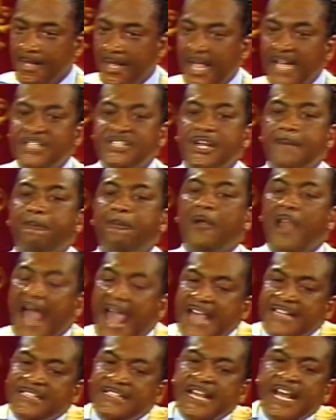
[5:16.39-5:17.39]
It's a
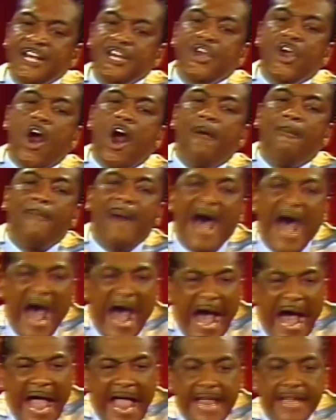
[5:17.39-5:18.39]
place in your
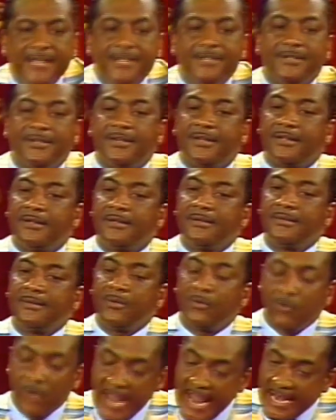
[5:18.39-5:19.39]
mind,
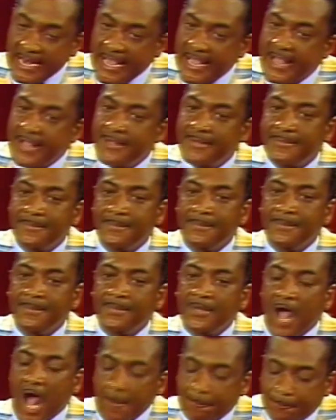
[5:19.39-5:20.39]
really,
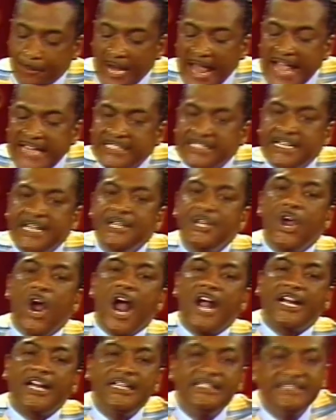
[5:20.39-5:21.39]
a place in
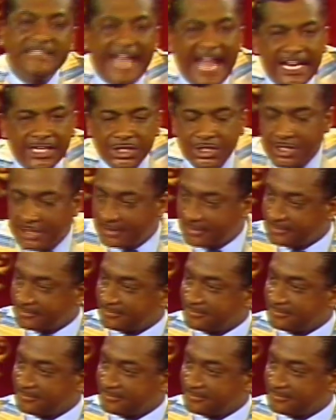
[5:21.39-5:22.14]
your condition